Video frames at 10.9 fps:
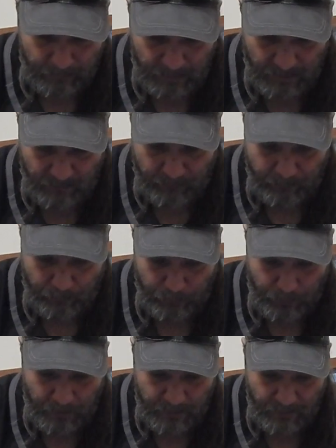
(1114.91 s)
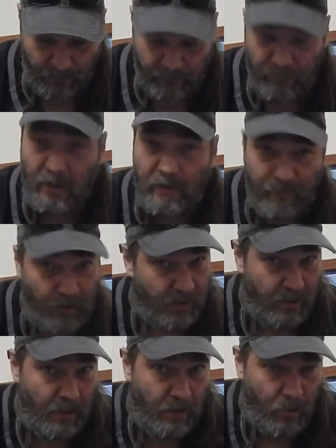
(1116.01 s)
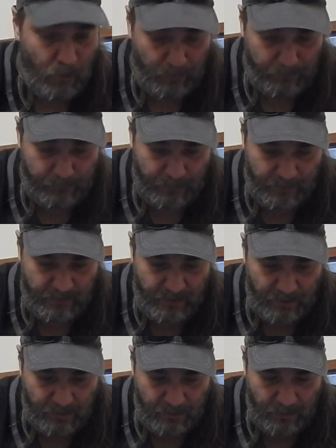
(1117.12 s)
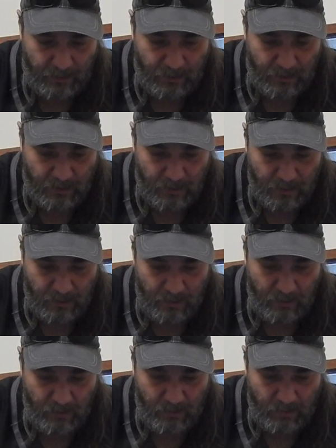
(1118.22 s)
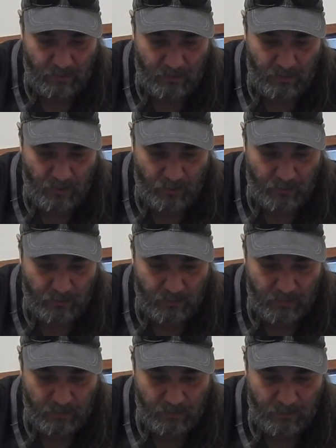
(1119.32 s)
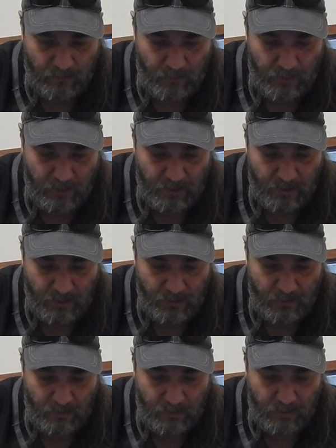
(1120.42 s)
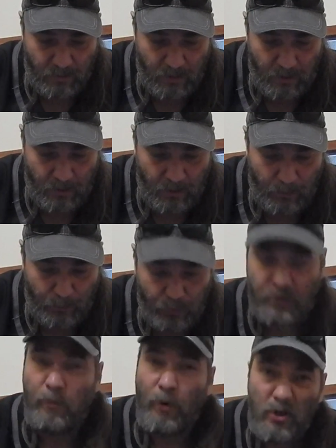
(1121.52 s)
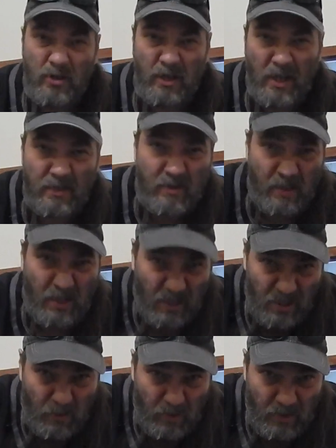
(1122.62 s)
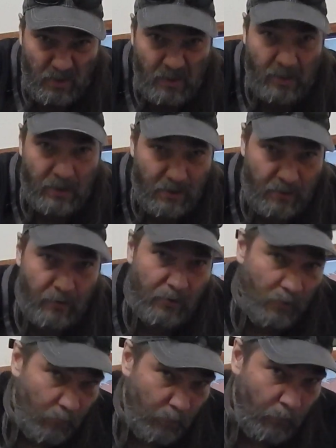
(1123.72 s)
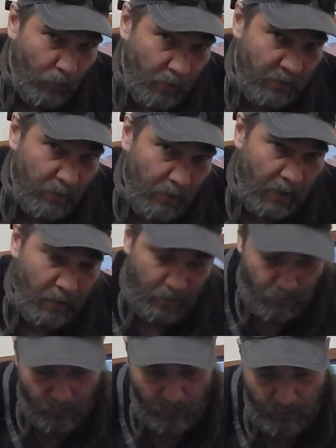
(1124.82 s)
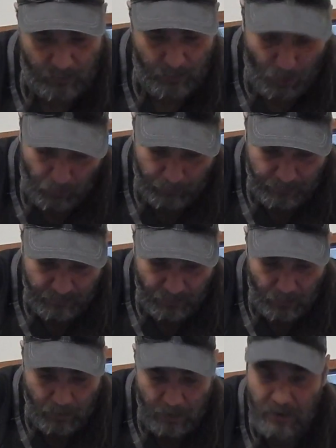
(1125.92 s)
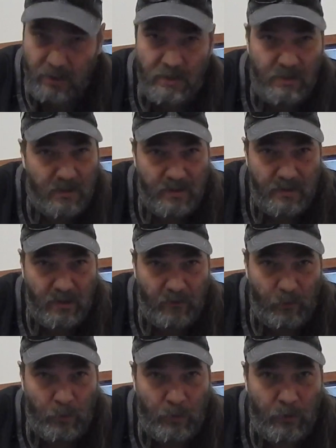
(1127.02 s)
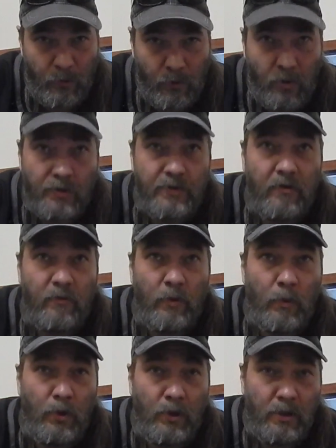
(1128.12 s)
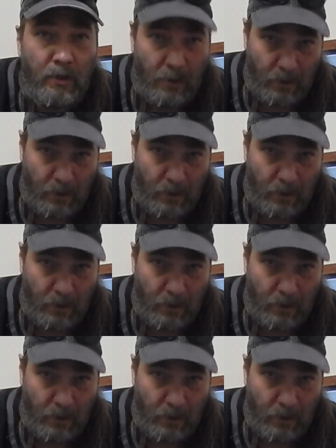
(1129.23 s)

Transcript: his pranks aren't fake that I know of. And secondly, you don't really push merchandise onto anybody. Like, either you want to buy it or you don't. So he's just a self-promoter. We're all self-promoting